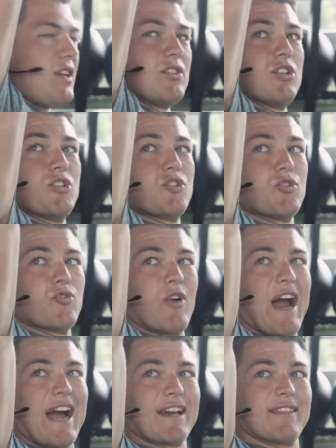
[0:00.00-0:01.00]
to
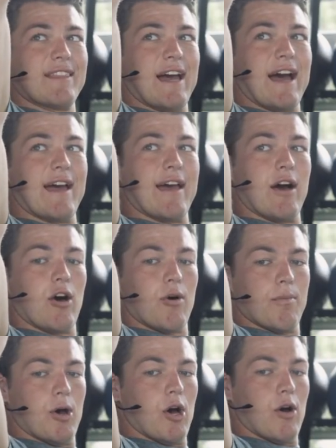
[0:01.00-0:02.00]
track that
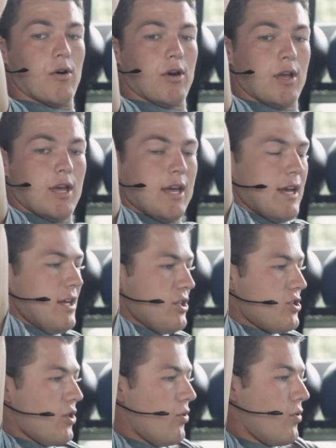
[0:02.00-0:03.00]
elbow, and
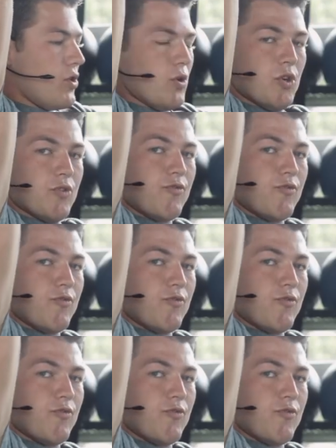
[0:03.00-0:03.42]
so you're